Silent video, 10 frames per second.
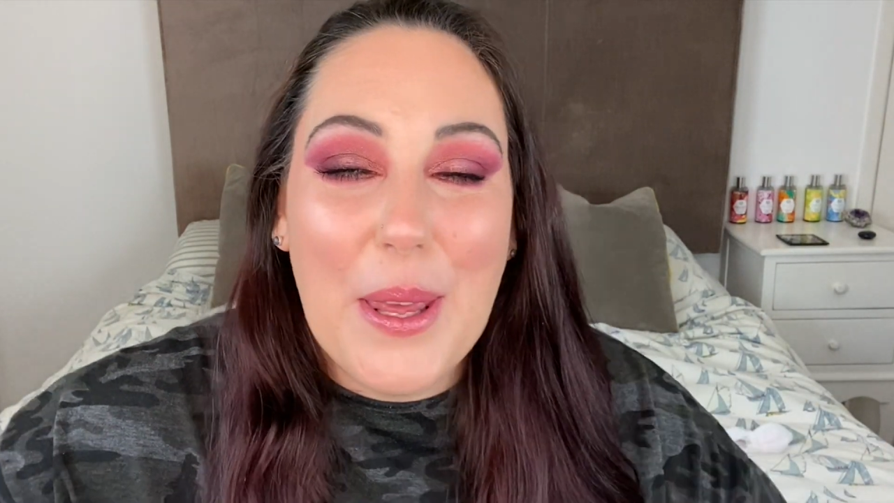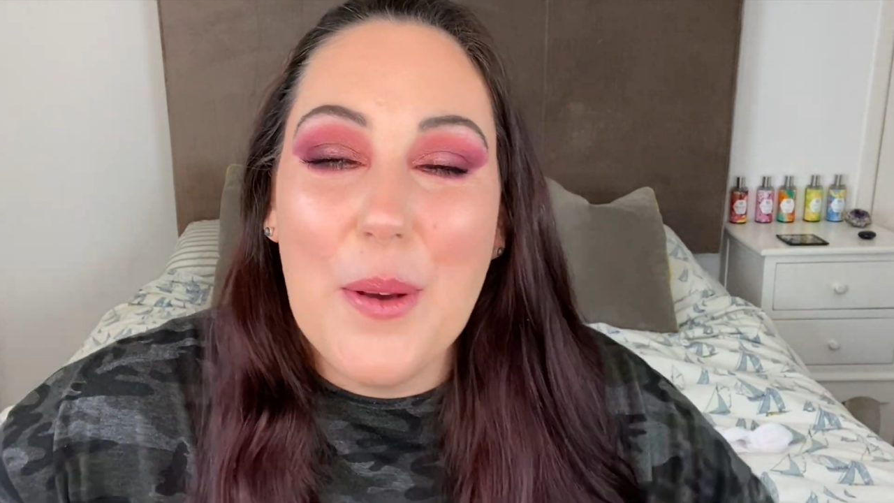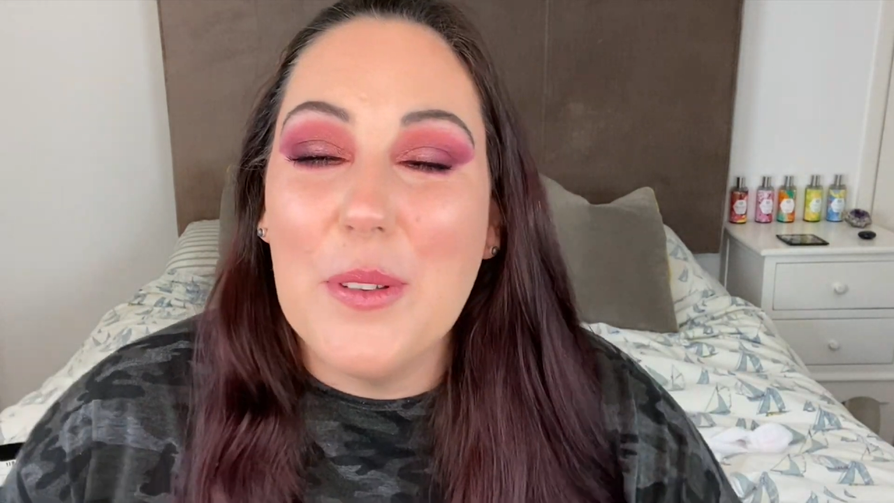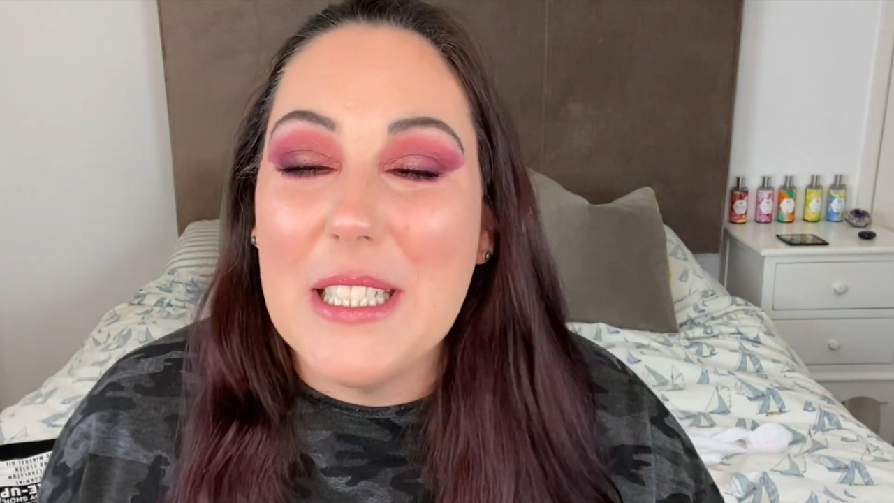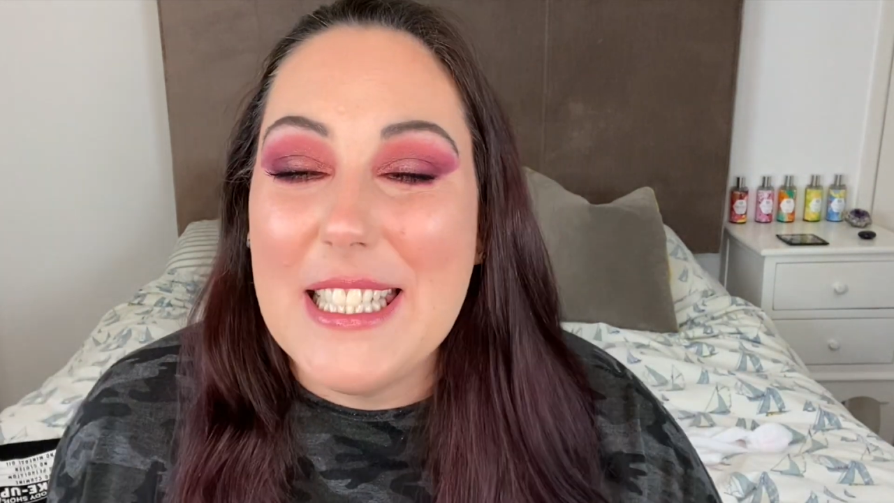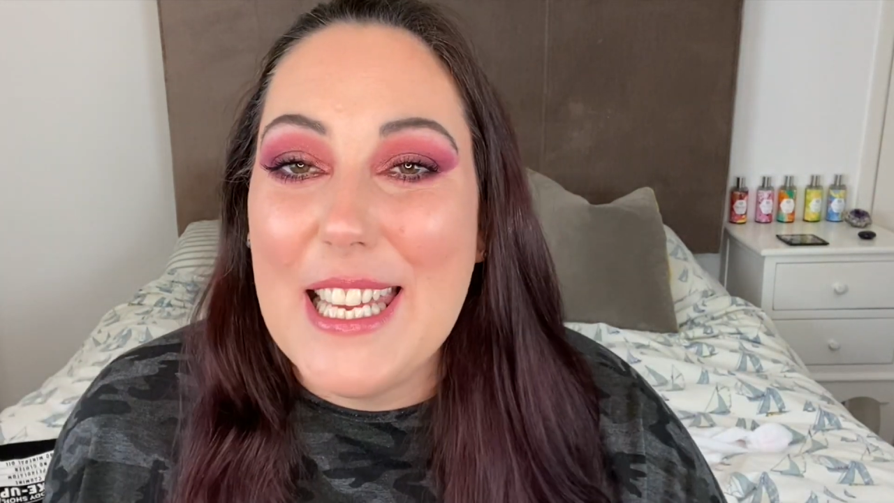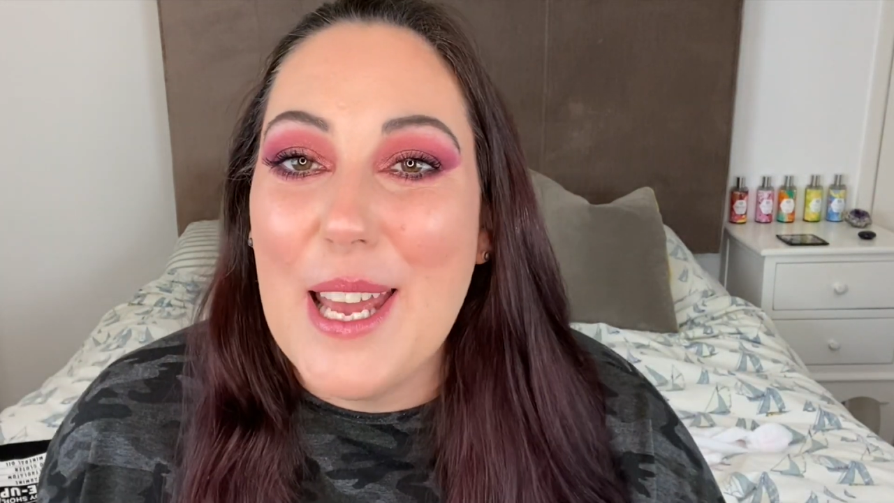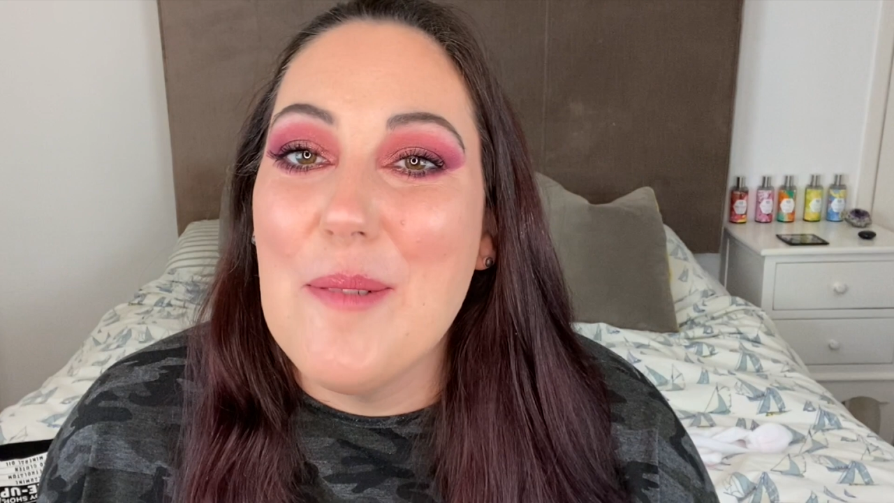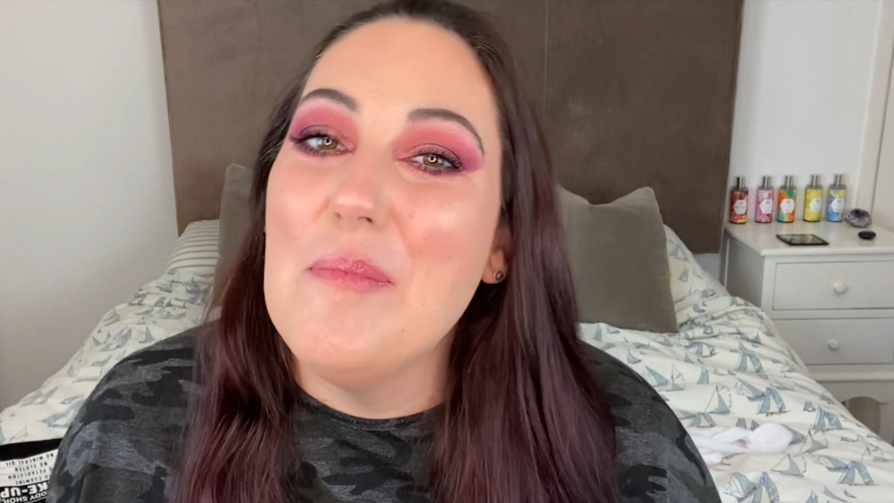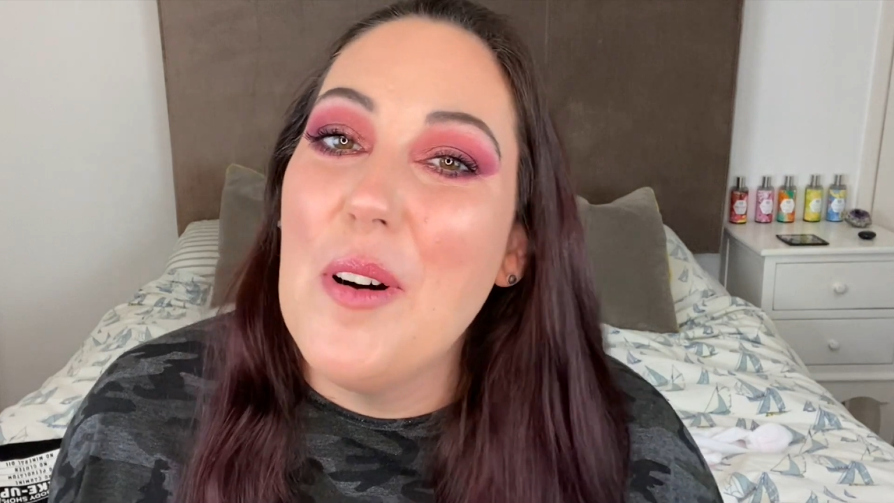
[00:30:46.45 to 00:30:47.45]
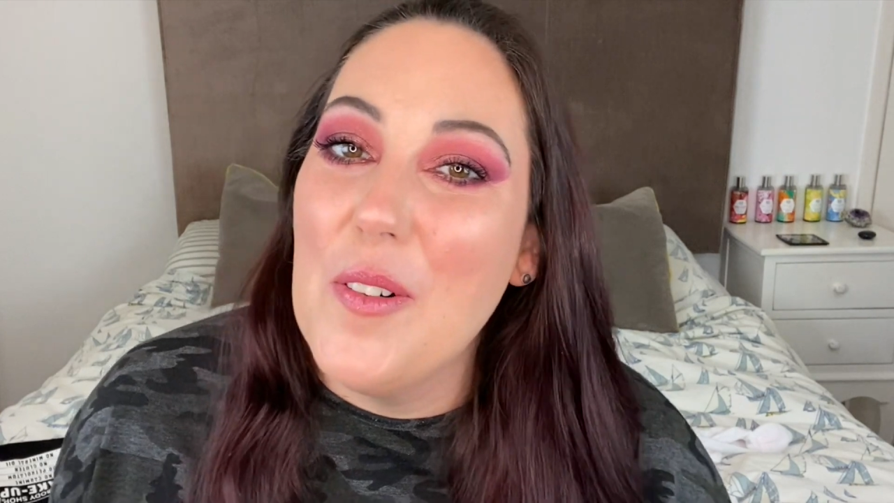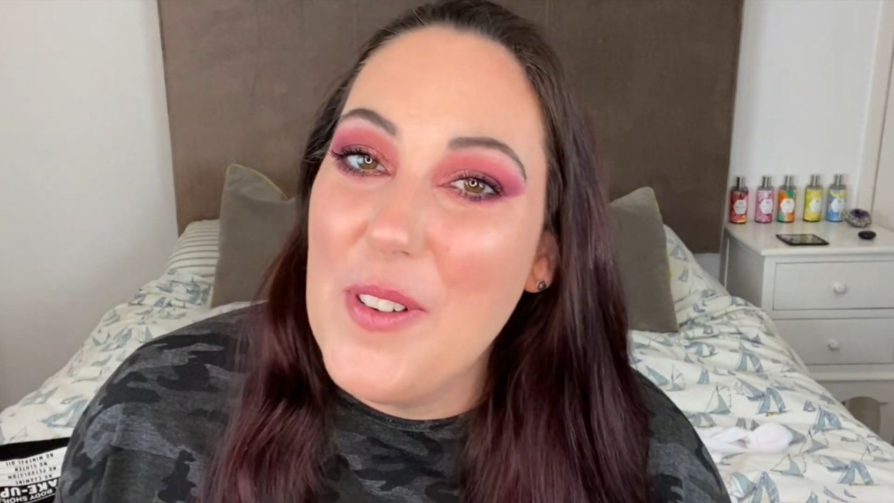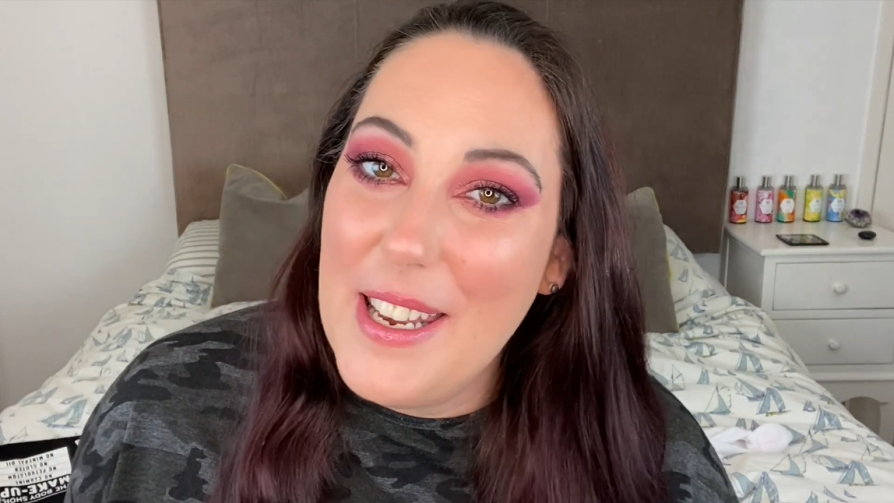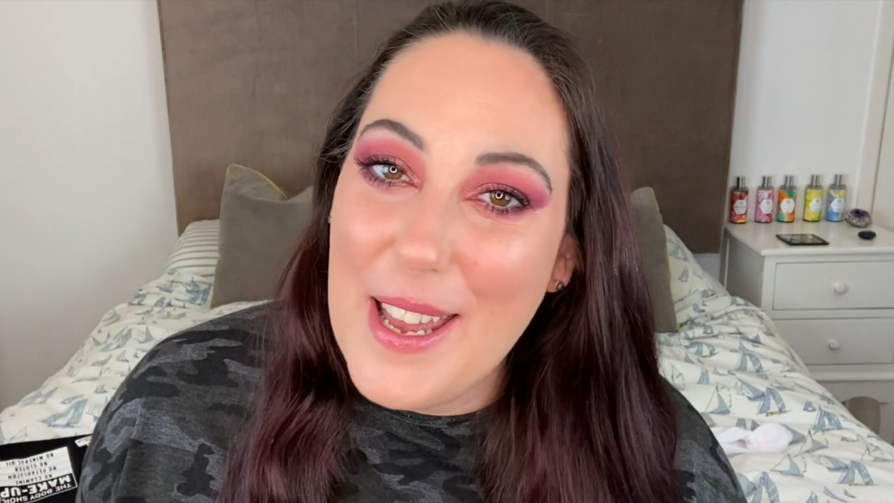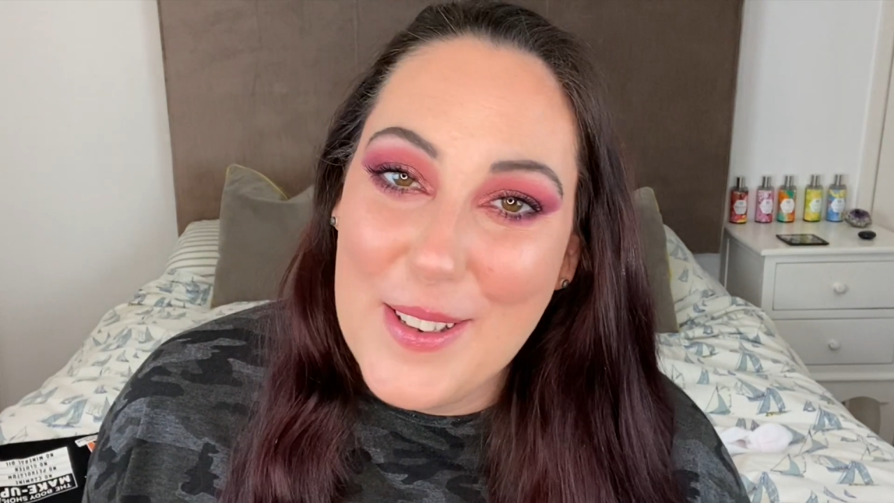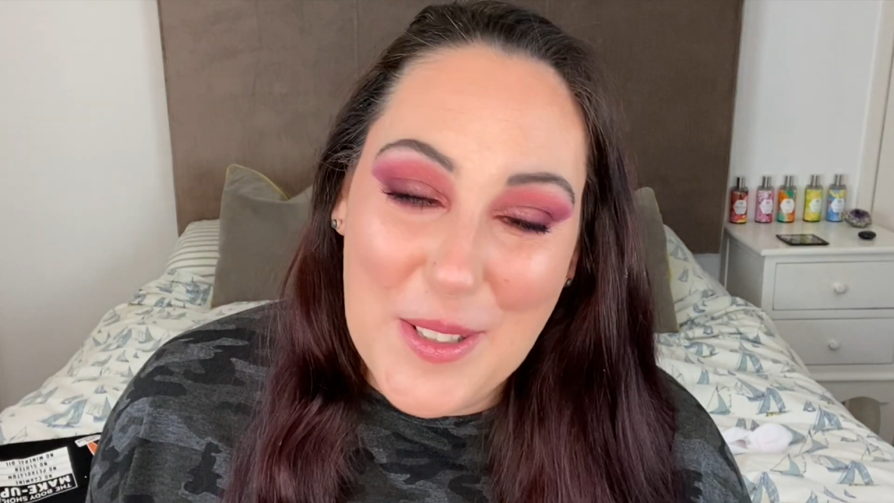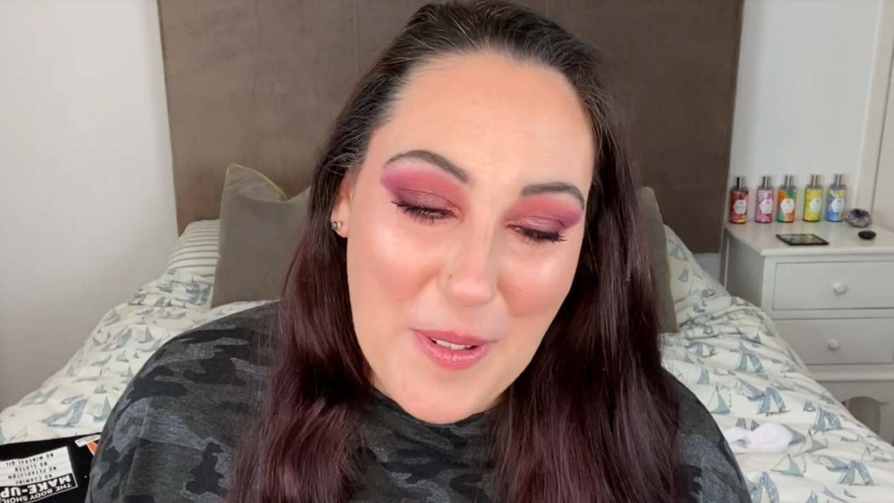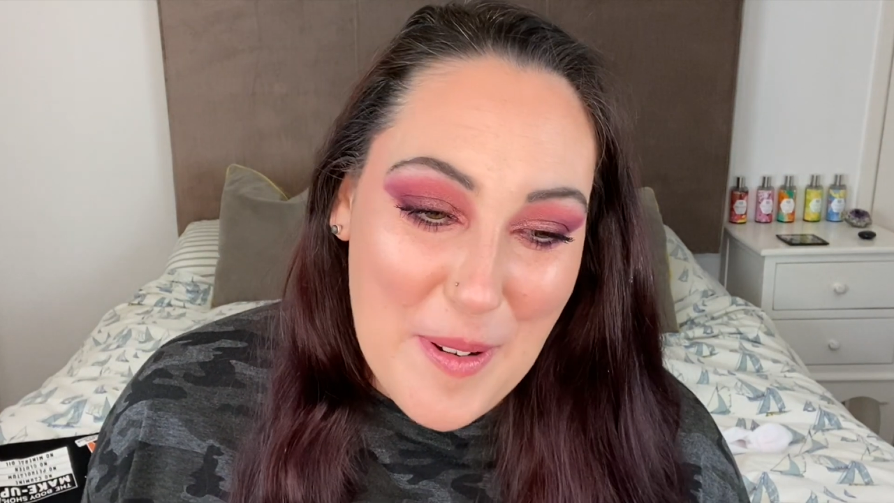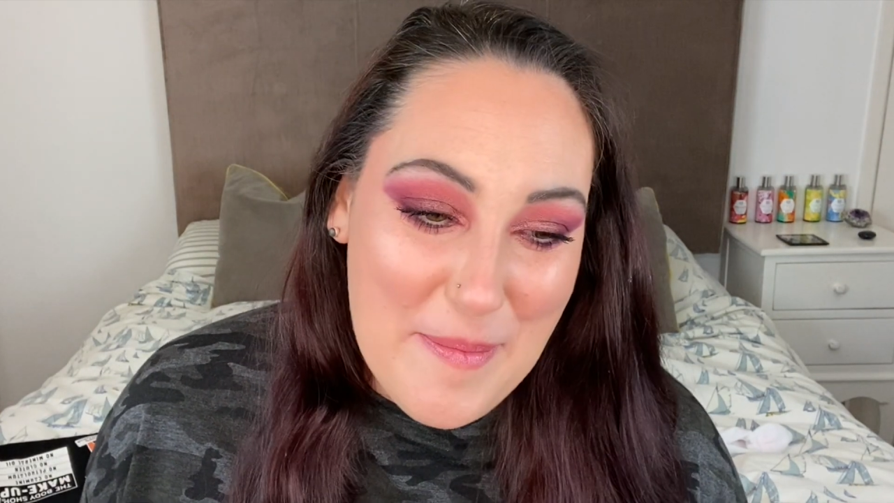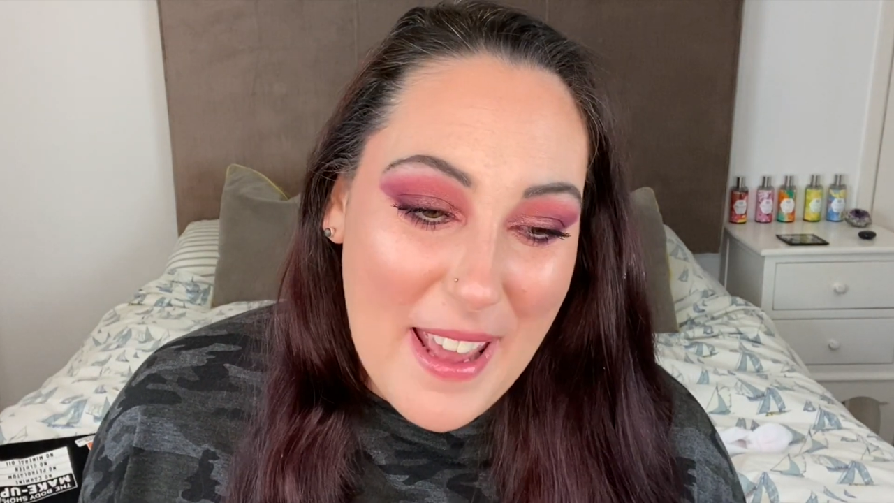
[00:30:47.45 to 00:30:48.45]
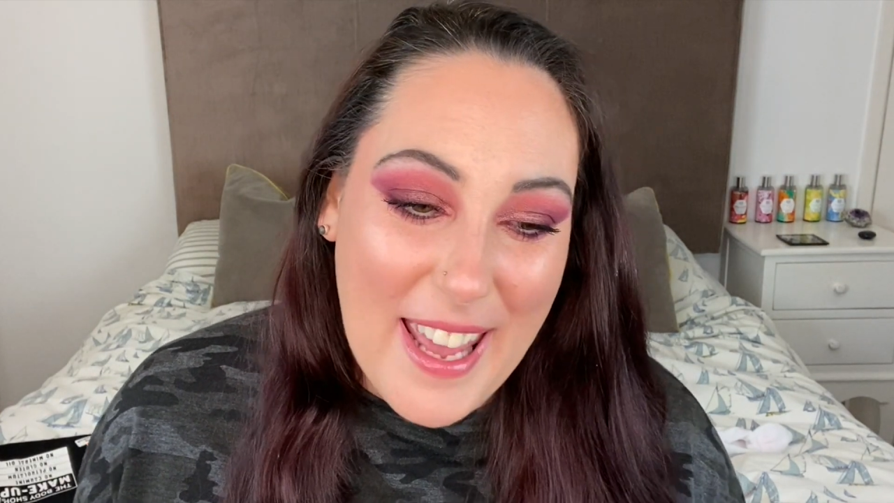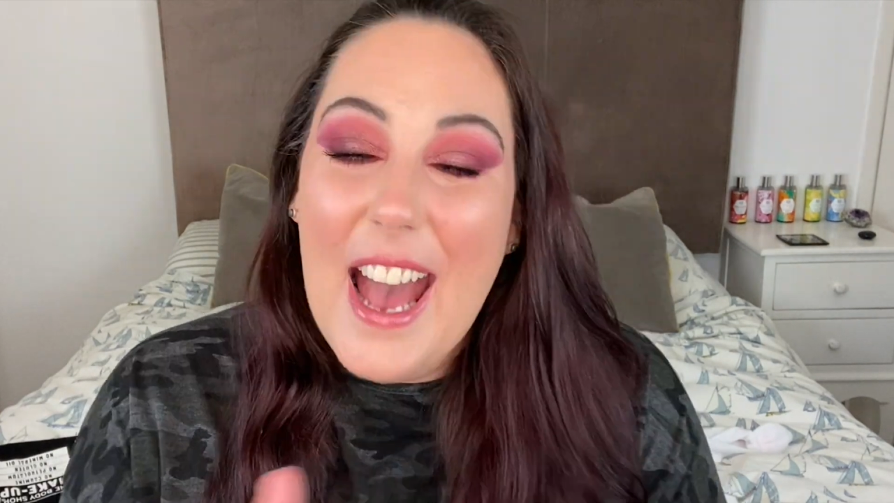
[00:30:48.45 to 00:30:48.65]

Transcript: you want to see more videos from me.